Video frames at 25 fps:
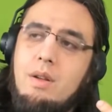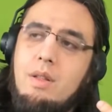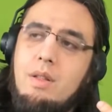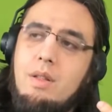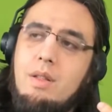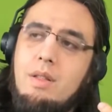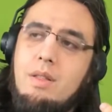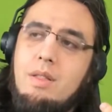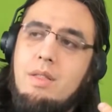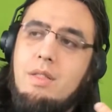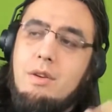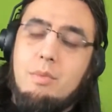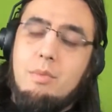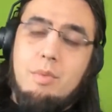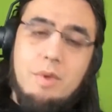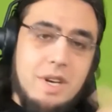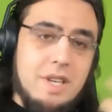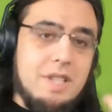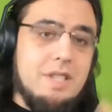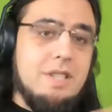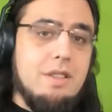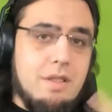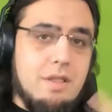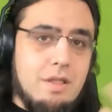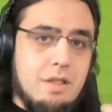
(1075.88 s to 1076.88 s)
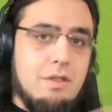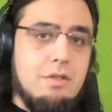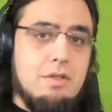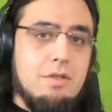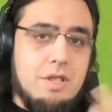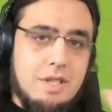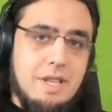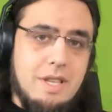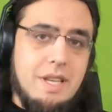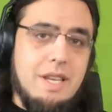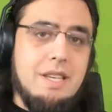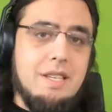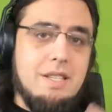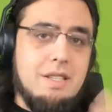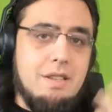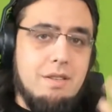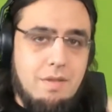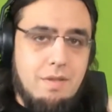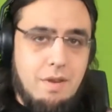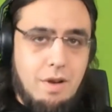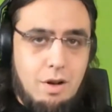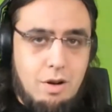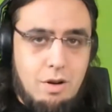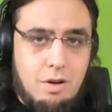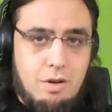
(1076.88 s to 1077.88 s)
The reason those things
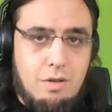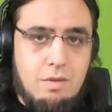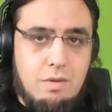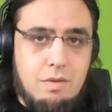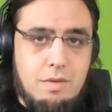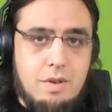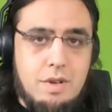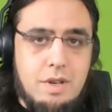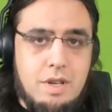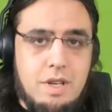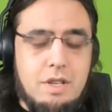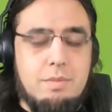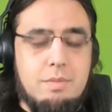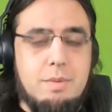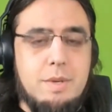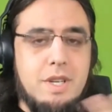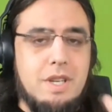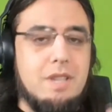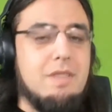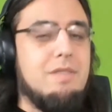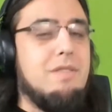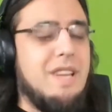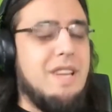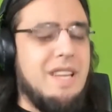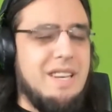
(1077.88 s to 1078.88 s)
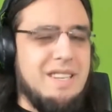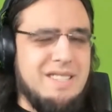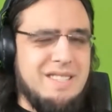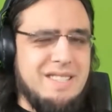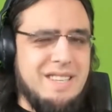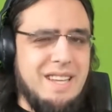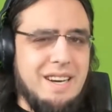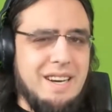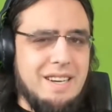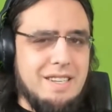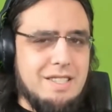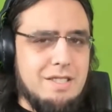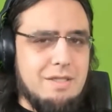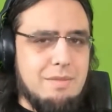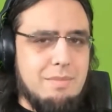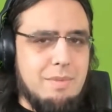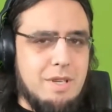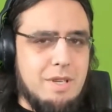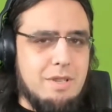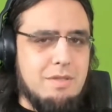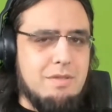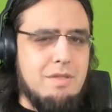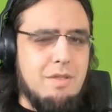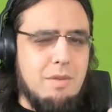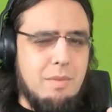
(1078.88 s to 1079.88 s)
evolved is because of kinesthetics,
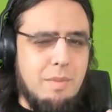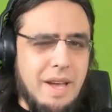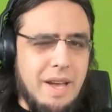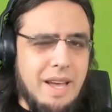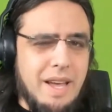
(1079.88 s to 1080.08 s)
because of the way